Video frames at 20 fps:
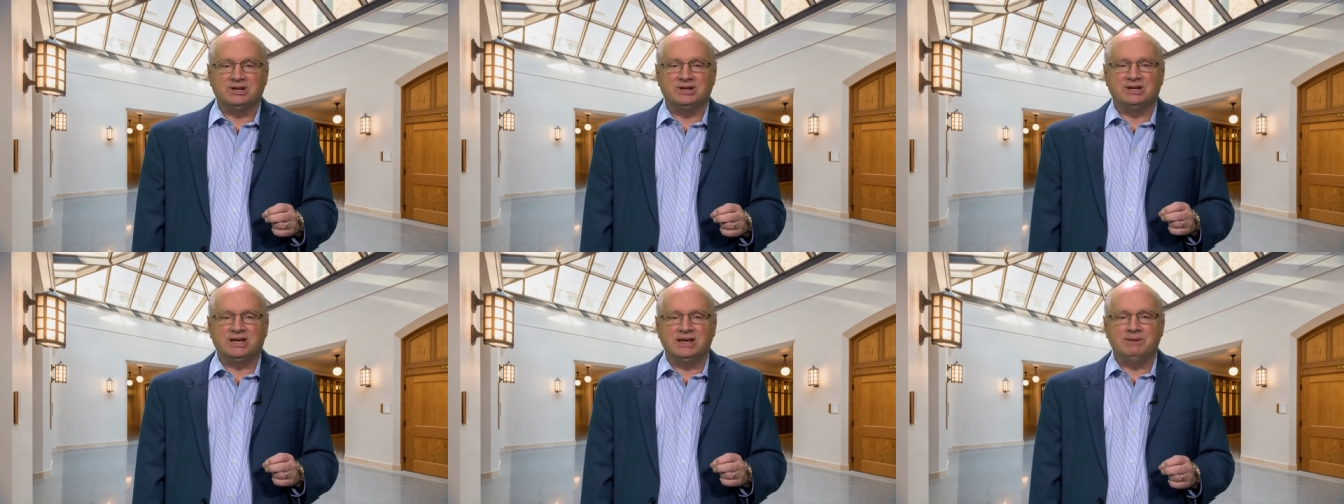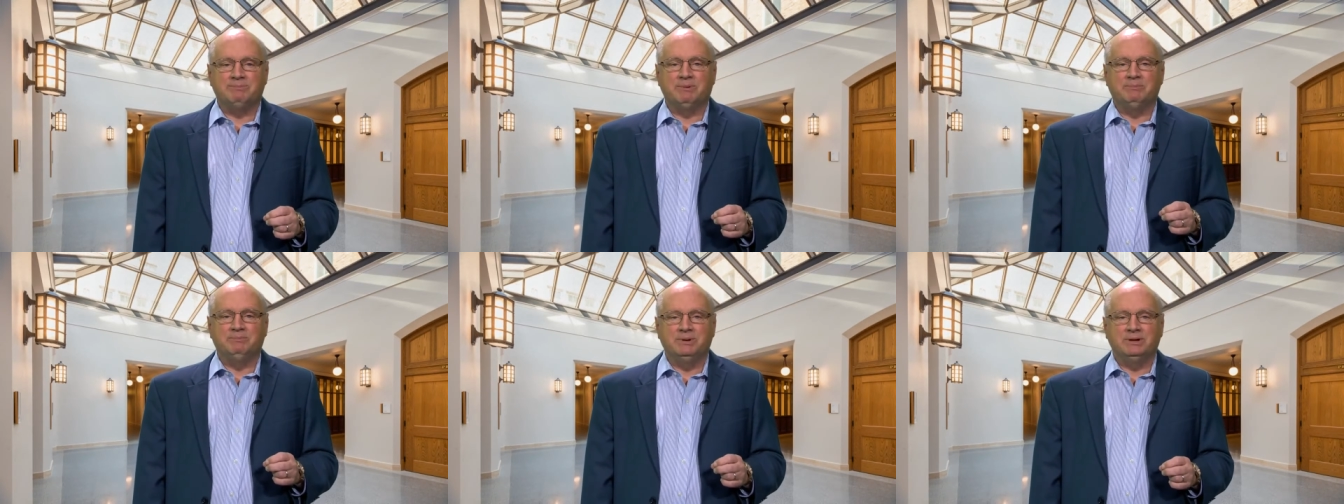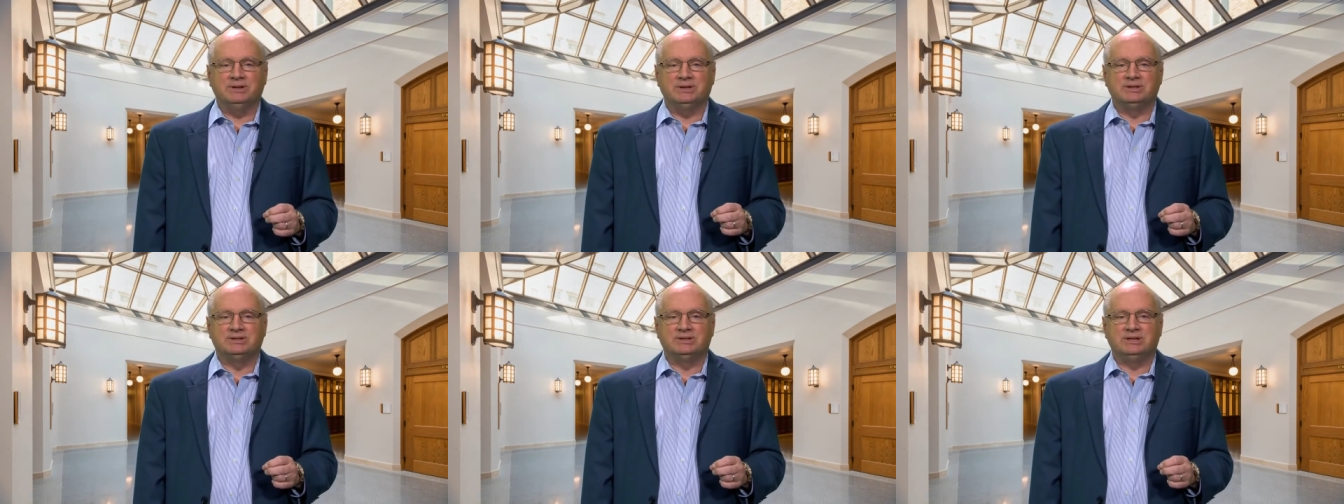
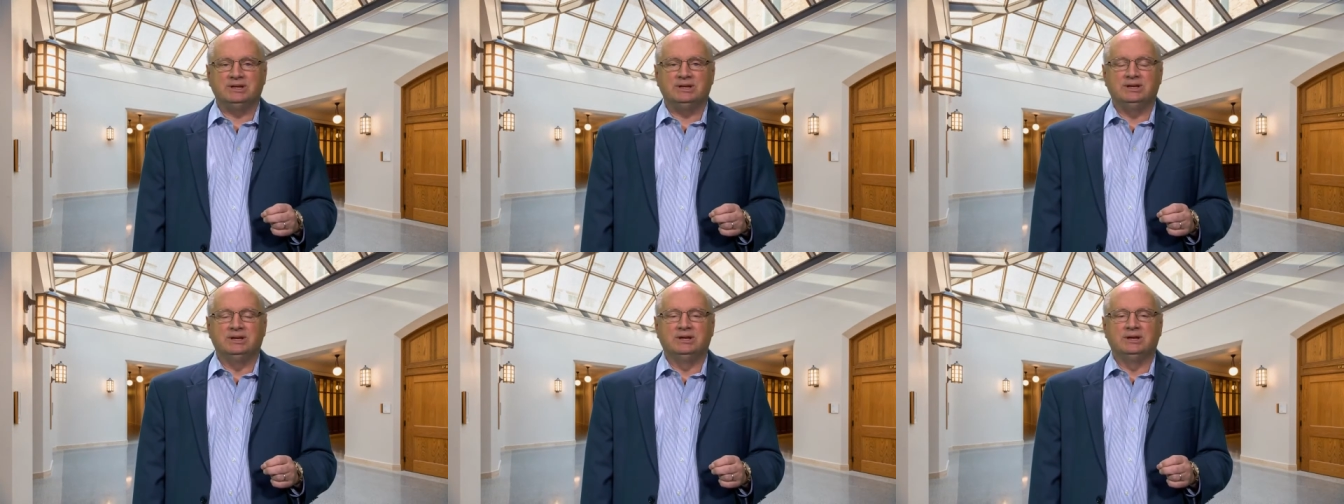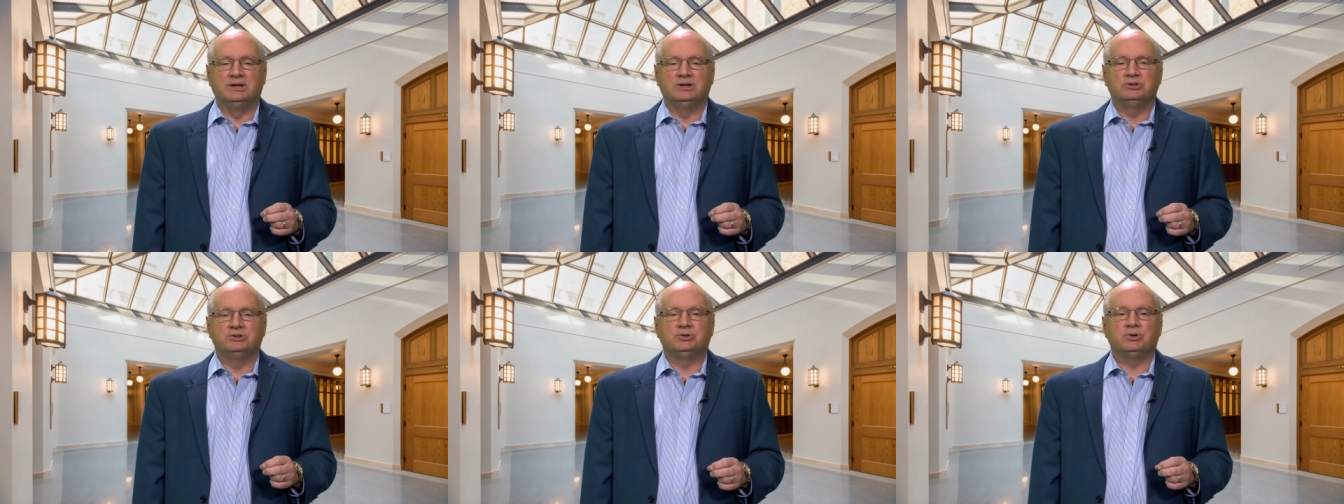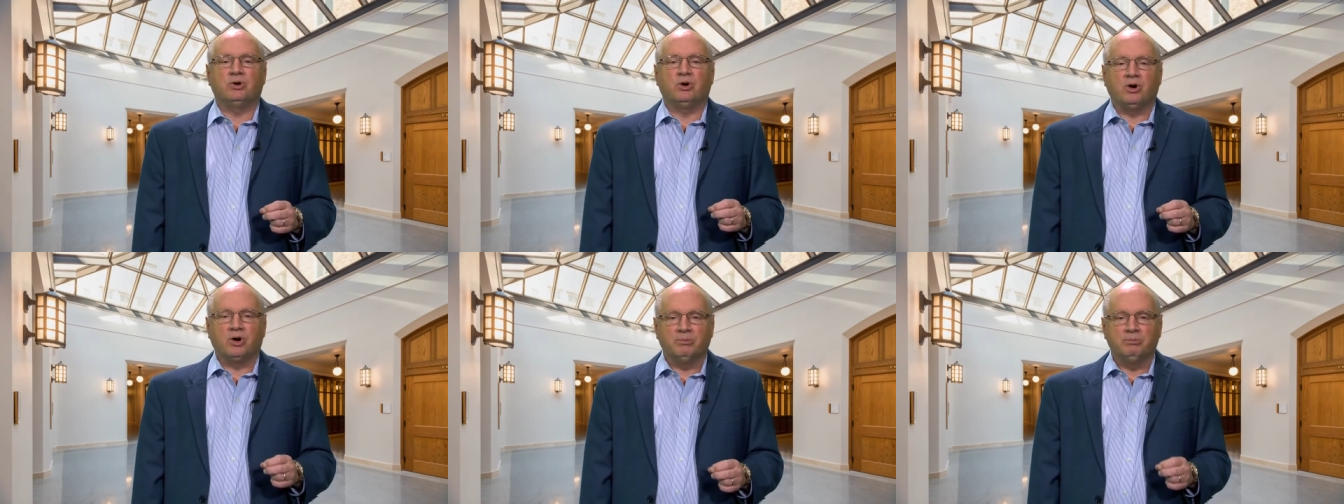capability to
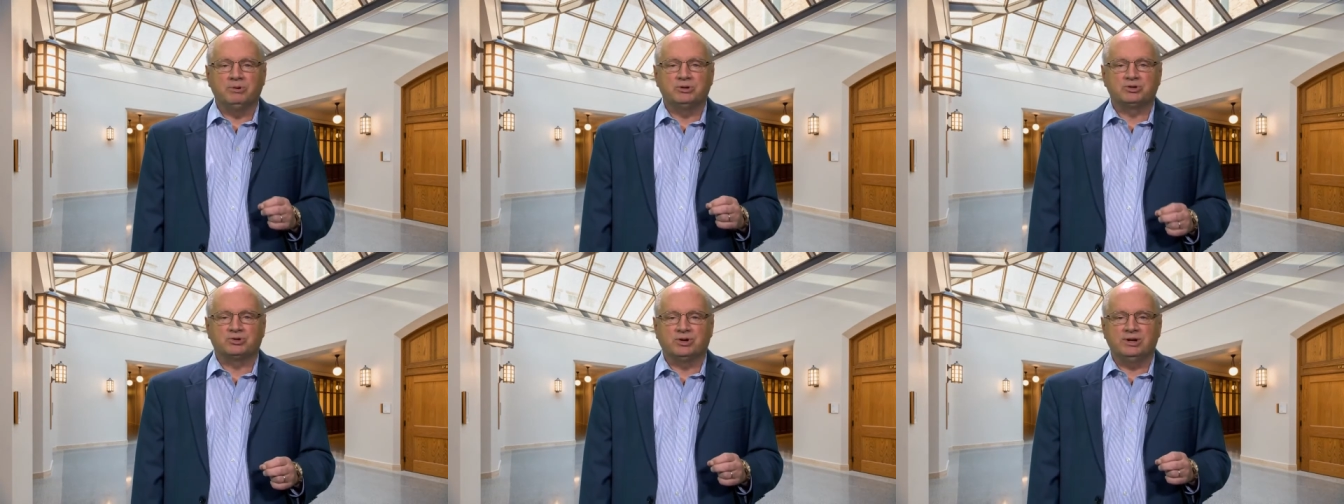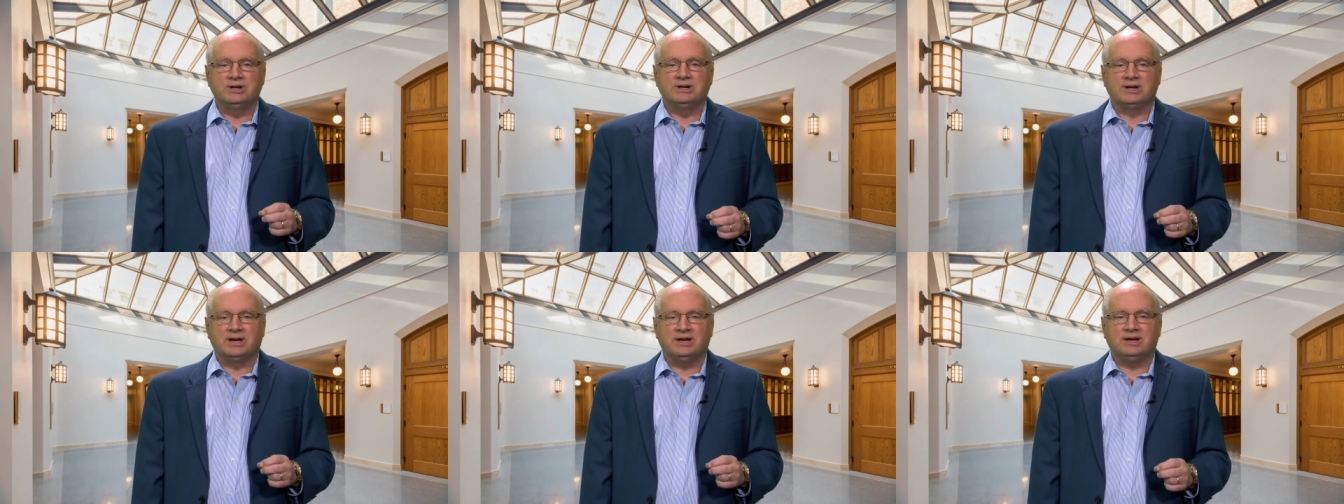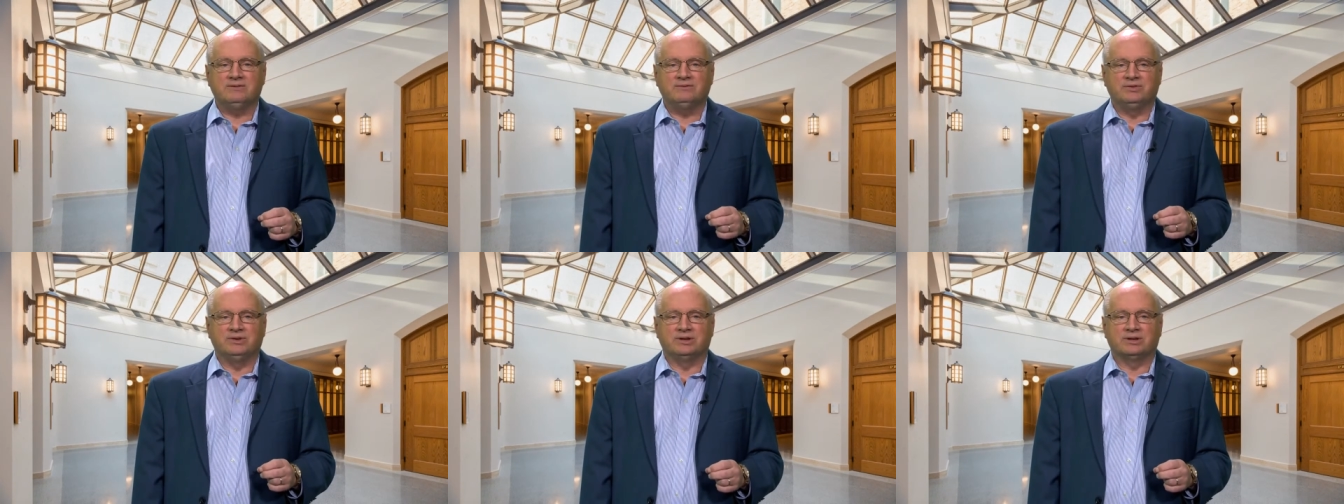arbitrate
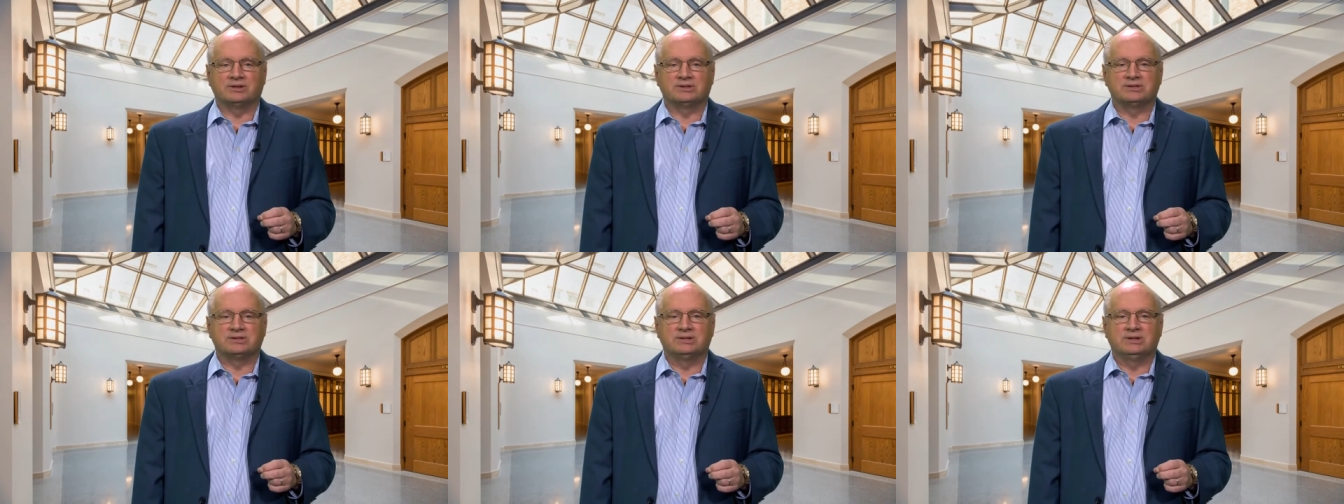conflicts